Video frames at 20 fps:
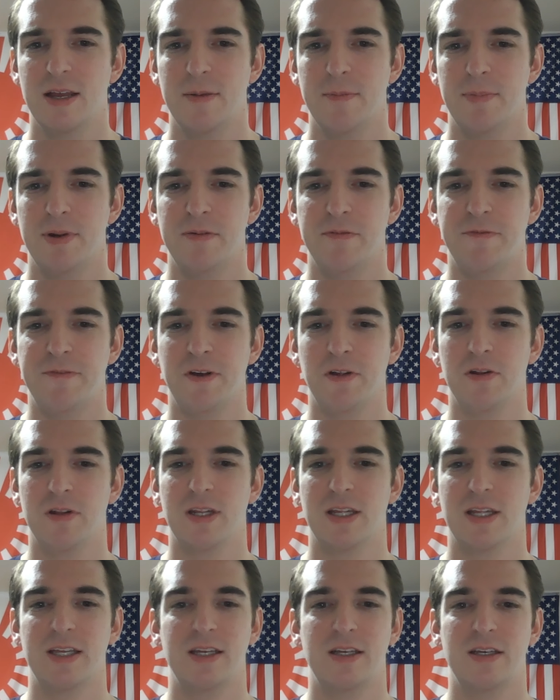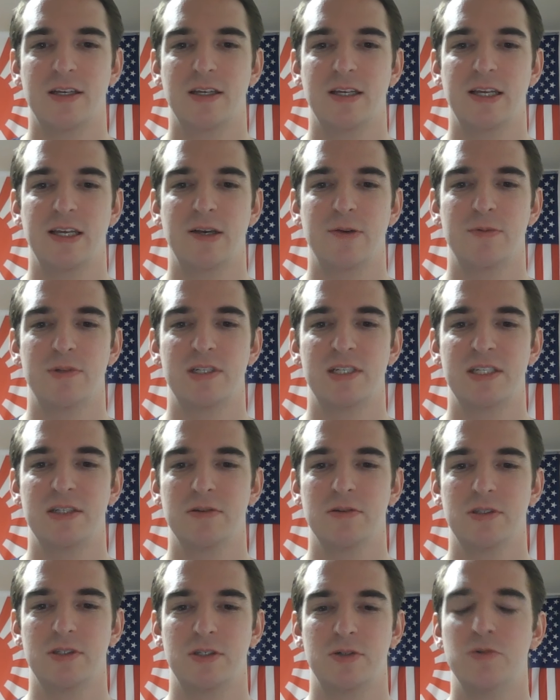But it felt like it was
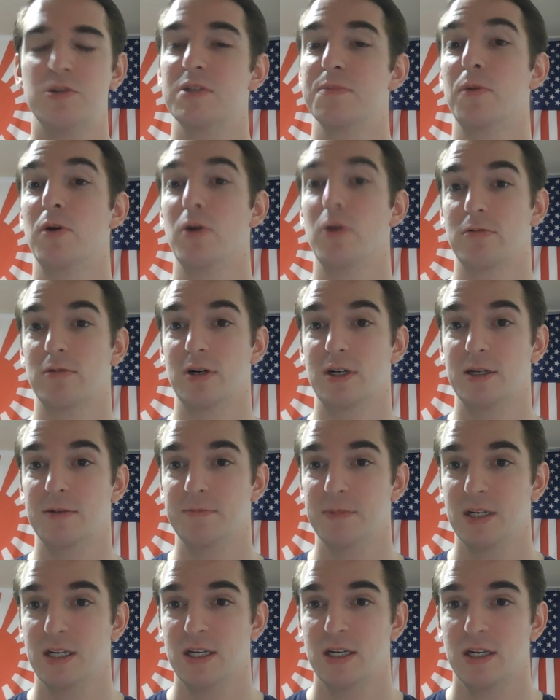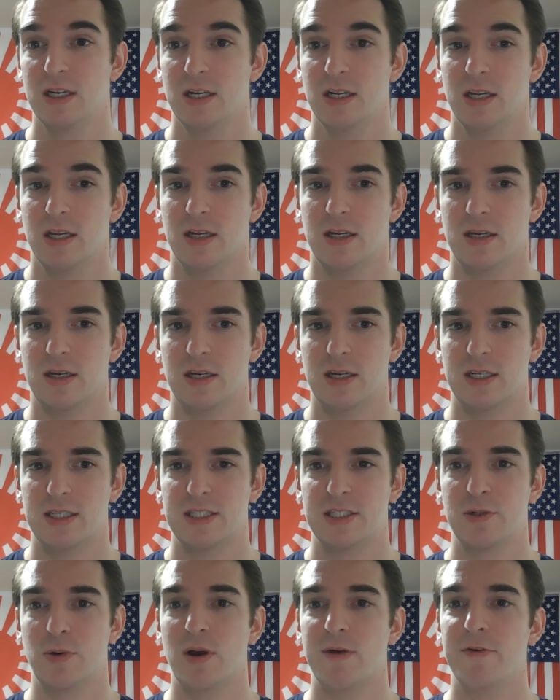still too small, right?
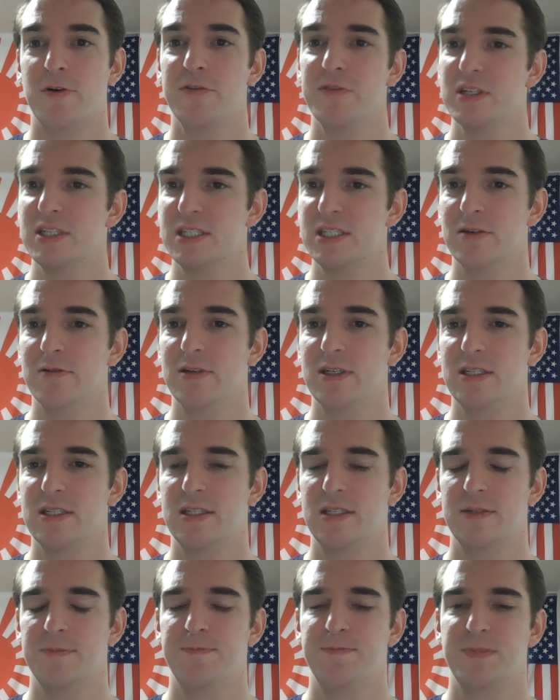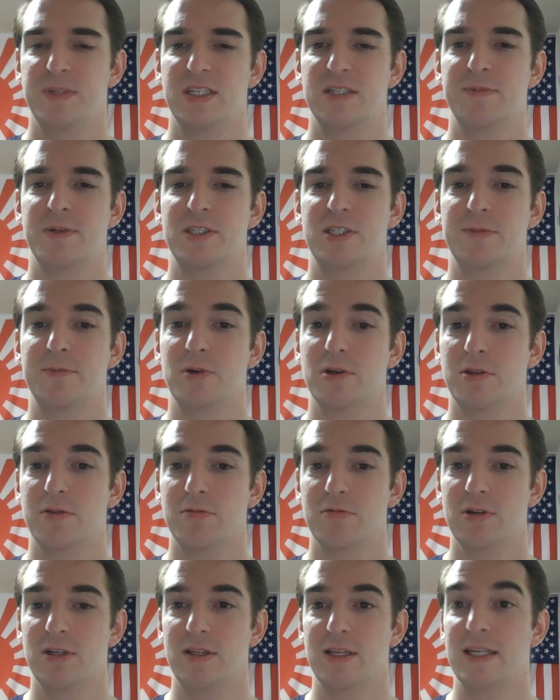So I've heard this series, especially book
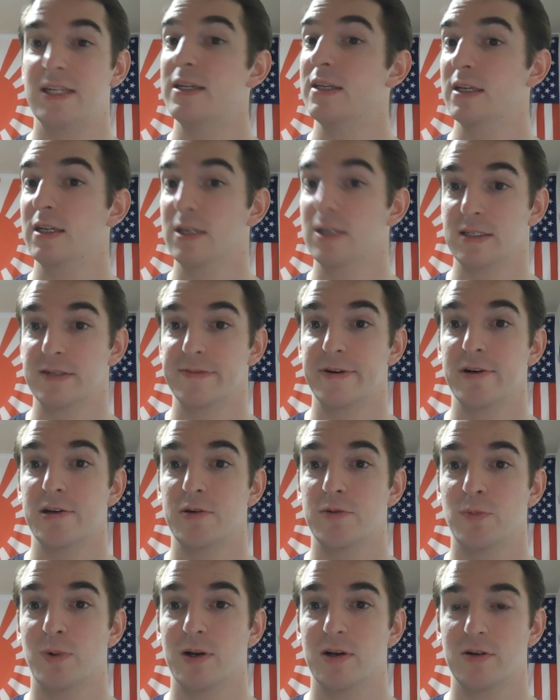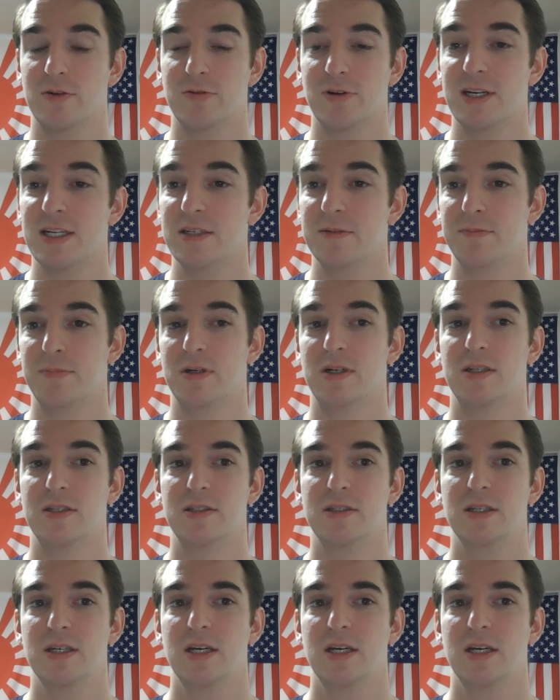3, the ending is very great, but